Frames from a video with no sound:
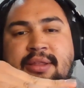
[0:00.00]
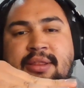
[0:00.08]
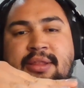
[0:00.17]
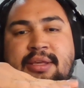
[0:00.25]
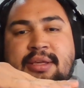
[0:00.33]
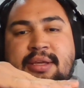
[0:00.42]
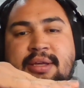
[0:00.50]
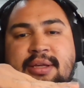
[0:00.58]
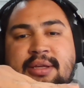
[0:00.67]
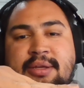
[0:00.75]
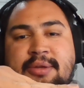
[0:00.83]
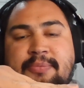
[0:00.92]
the
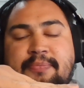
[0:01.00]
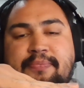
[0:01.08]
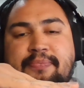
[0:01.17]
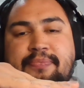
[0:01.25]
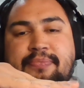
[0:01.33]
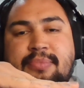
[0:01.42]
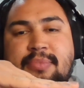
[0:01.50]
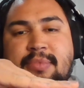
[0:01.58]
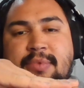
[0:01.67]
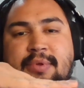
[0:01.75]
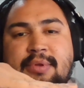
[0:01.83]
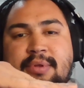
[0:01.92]
uh,
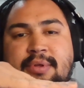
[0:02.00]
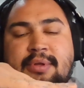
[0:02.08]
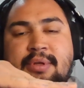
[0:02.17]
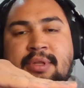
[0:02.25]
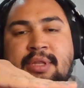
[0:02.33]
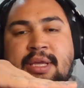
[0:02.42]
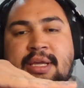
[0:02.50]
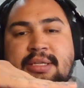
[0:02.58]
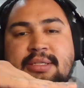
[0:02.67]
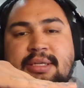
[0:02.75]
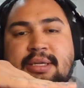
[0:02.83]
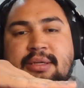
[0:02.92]
the
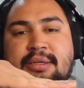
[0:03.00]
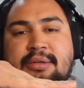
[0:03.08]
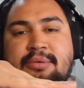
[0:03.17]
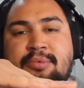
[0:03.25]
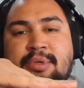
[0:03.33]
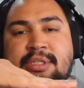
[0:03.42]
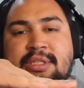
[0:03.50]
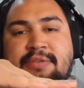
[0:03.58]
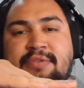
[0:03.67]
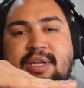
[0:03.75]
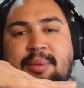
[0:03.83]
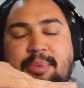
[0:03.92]
heatsink was
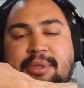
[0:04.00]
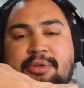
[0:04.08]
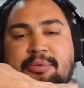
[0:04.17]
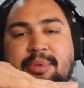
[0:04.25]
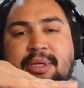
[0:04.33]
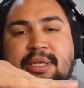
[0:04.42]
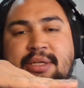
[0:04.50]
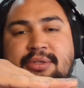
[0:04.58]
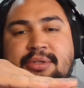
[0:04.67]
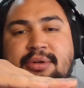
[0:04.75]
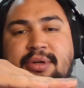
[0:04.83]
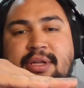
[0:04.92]
lifted up a little bit, and
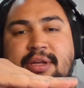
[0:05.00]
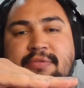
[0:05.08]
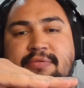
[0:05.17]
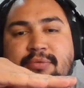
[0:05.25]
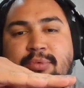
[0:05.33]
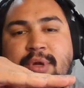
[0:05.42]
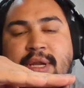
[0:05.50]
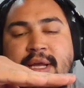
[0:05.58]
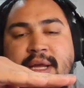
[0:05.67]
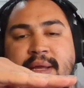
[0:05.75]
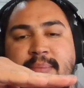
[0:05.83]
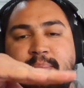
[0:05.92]
sure enough, when
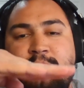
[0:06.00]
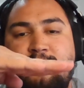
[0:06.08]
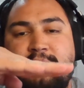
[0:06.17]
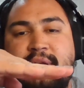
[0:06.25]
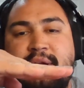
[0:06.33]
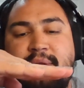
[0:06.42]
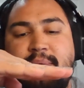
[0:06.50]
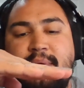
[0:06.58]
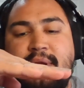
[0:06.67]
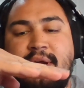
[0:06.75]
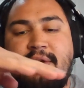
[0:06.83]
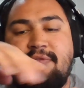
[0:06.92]
I pulled that all the
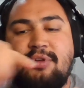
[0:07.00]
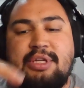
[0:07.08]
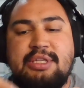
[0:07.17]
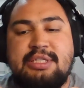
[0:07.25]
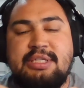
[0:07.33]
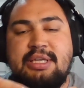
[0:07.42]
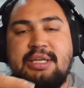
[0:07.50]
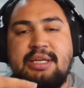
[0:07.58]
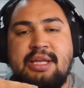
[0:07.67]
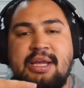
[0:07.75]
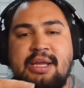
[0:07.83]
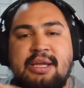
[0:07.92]
way off, you could
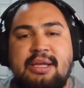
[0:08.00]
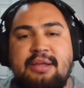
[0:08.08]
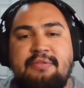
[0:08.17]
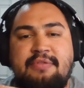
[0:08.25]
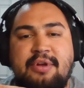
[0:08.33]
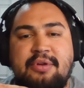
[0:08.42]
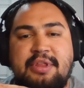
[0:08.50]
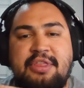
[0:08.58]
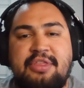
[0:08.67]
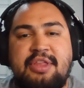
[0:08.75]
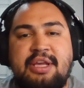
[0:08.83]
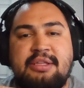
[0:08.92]
see a very
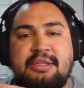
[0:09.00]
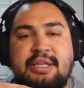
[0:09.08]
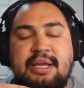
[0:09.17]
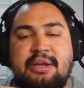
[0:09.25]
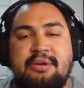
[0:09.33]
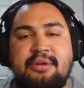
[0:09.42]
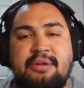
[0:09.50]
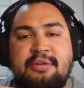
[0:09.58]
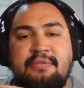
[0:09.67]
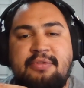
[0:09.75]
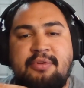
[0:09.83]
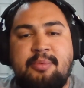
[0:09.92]
thick layer
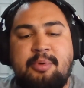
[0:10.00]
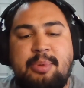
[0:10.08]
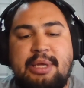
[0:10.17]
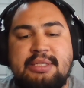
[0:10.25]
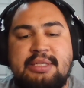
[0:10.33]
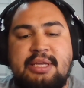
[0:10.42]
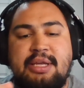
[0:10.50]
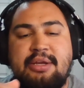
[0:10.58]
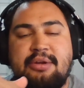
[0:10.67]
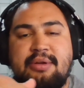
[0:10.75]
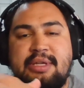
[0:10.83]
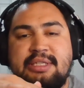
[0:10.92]
of thermal paste
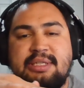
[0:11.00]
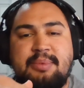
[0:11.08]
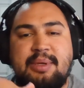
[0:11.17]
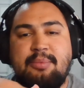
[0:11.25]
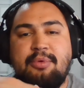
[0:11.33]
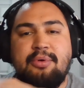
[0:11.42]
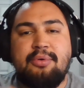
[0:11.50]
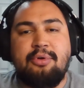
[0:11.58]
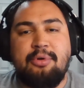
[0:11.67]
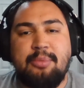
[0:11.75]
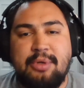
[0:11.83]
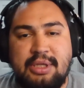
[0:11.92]
here and something more
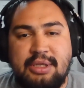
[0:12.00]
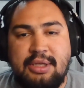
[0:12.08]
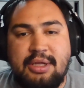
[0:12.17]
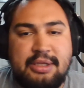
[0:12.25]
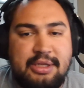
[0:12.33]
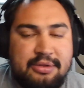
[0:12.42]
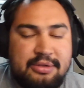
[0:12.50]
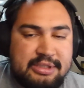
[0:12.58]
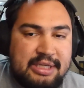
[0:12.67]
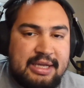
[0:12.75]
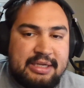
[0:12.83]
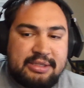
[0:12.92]
normal along the other
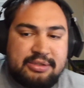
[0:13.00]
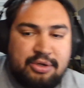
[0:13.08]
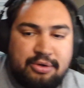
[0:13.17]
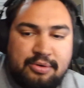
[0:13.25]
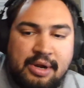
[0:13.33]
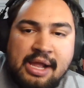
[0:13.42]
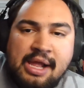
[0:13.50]
side. So